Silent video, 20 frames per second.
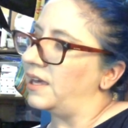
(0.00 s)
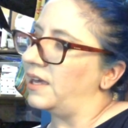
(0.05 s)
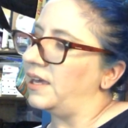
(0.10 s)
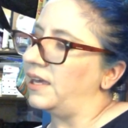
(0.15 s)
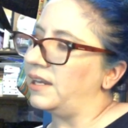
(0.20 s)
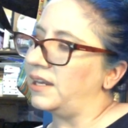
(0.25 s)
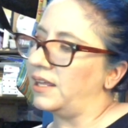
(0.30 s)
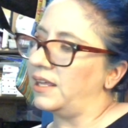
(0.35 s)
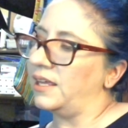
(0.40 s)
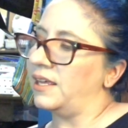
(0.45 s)

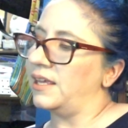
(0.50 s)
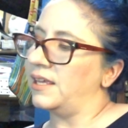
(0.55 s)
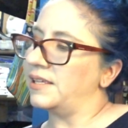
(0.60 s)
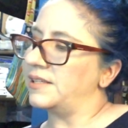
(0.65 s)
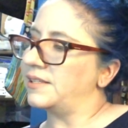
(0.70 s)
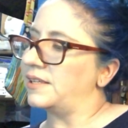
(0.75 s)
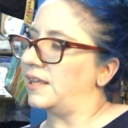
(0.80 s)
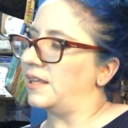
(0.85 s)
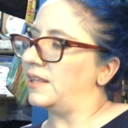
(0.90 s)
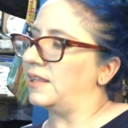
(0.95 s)
It
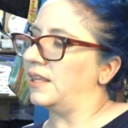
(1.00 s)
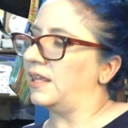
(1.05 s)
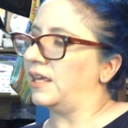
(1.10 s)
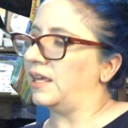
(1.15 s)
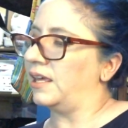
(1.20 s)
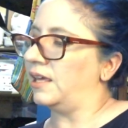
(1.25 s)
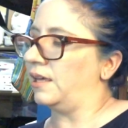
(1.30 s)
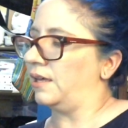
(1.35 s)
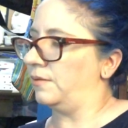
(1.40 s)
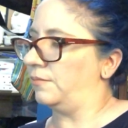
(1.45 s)
is
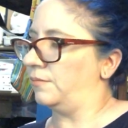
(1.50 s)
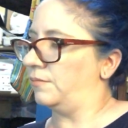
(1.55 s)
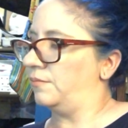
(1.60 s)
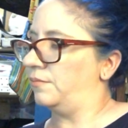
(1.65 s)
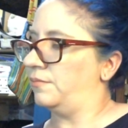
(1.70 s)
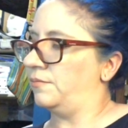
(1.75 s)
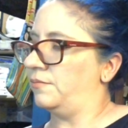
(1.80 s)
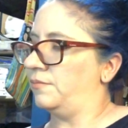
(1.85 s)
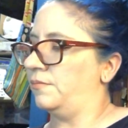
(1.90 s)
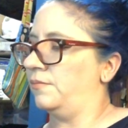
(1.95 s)
the,
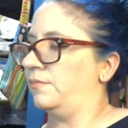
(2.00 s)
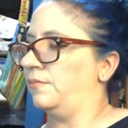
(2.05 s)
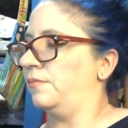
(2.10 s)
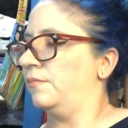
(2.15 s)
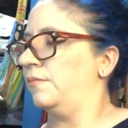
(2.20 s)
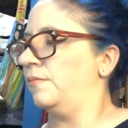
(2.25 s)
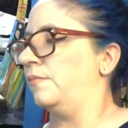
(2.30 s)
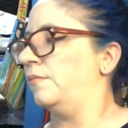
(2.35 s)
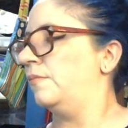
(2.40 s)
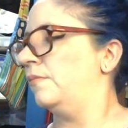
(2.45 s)

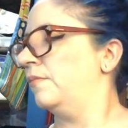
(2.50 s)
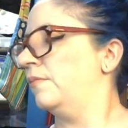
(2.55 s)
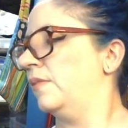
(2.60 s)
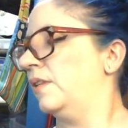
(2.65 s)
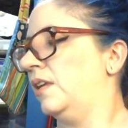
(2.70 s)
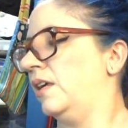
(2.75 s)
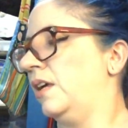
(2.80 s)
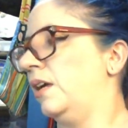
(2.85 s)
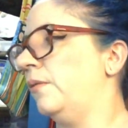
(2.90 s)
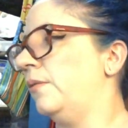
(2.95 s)

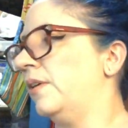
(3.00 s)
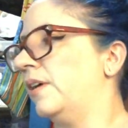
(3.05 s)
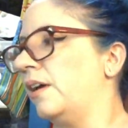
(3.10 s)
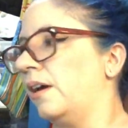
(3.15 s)
here we